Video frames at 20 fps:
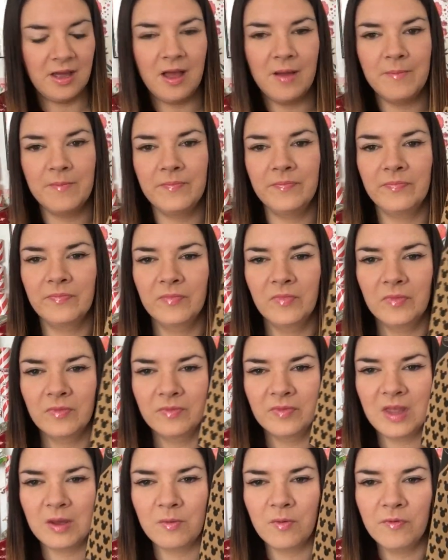and
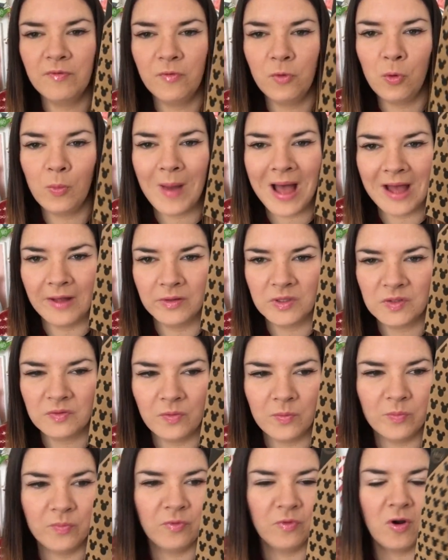they were £4
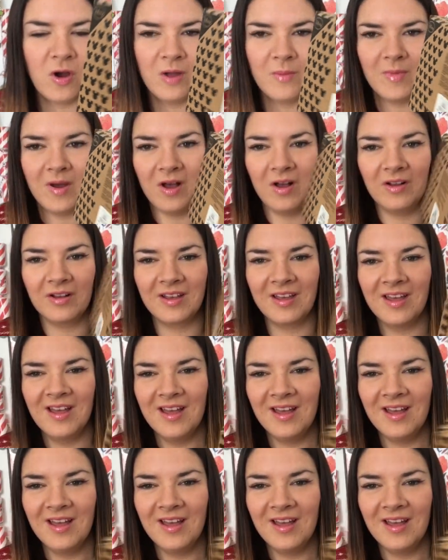from Primark.